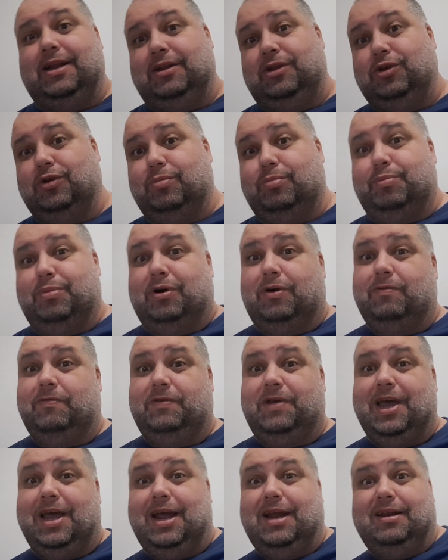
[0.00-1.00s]
and you
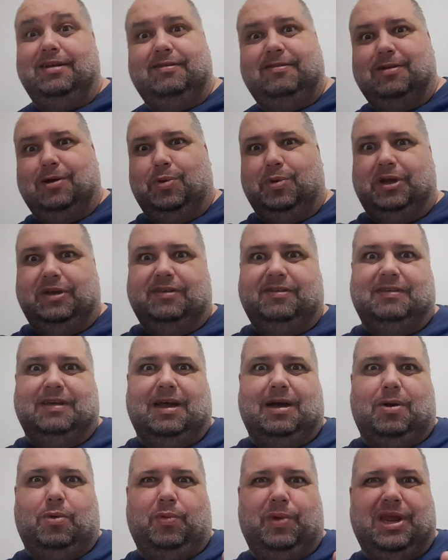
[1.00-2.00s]
both gain. So it's
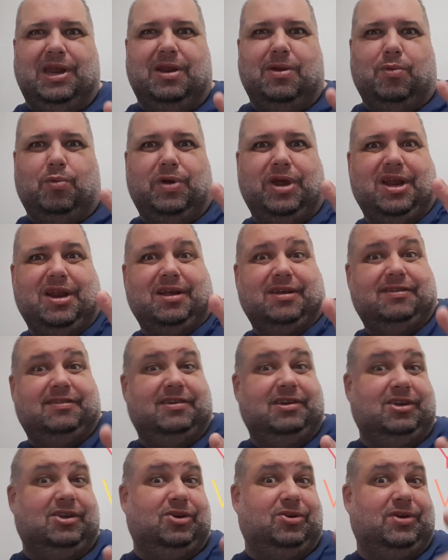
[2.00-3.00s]
a win-win
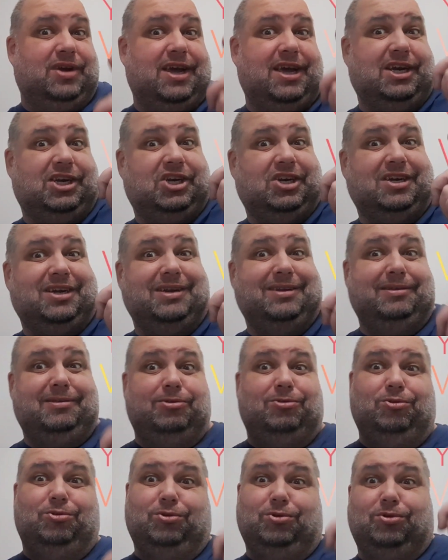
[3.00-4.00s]
situation.